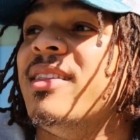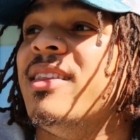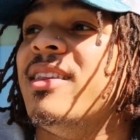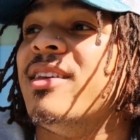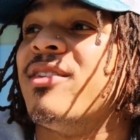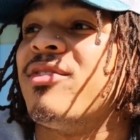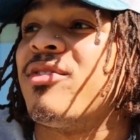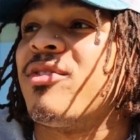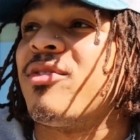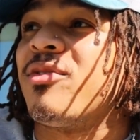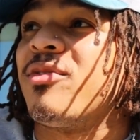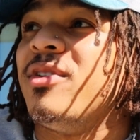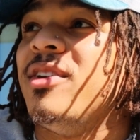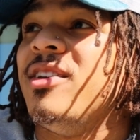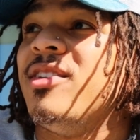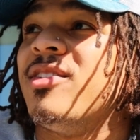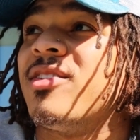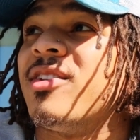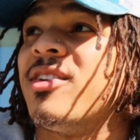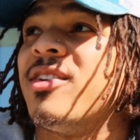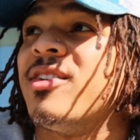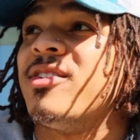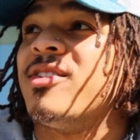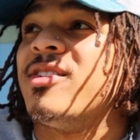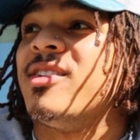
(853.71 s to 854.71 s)
different
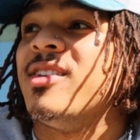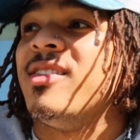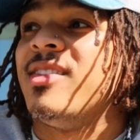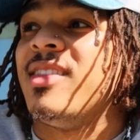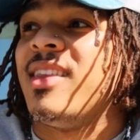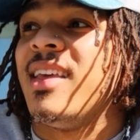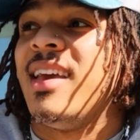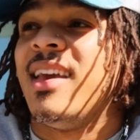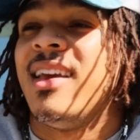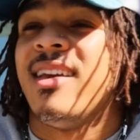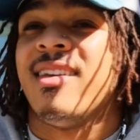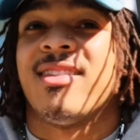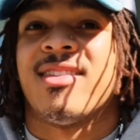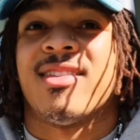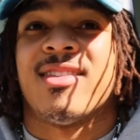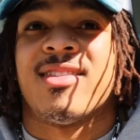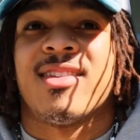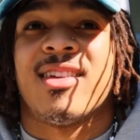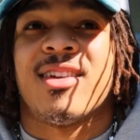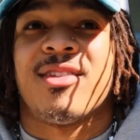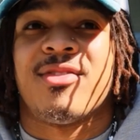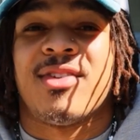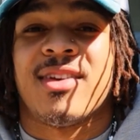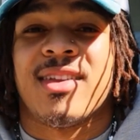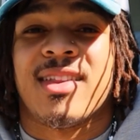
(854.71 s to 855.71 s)
research and things and
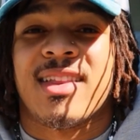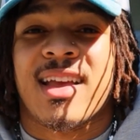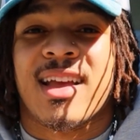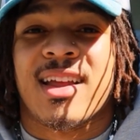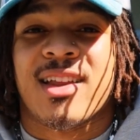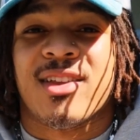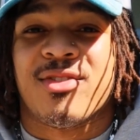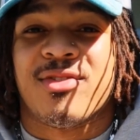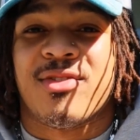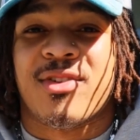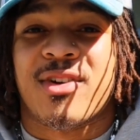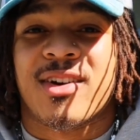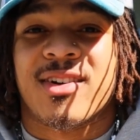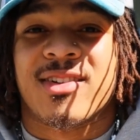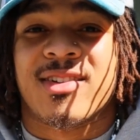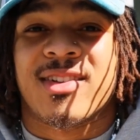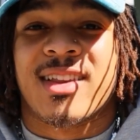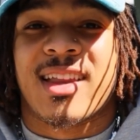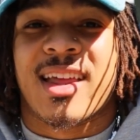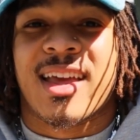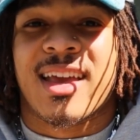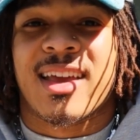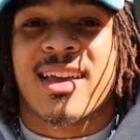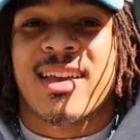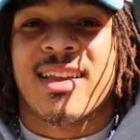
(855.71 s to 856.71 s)
stuff like that as far as,
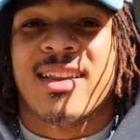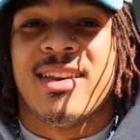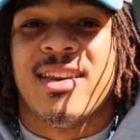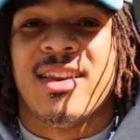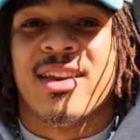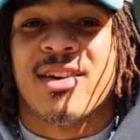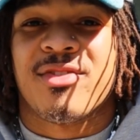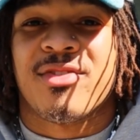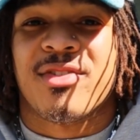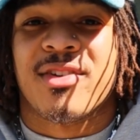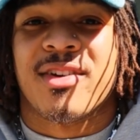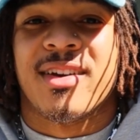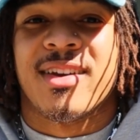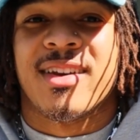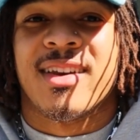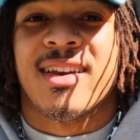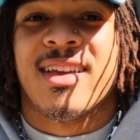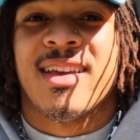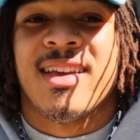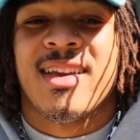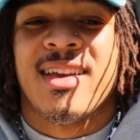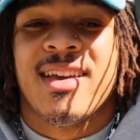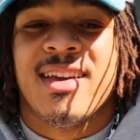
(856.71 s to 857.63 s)
like, different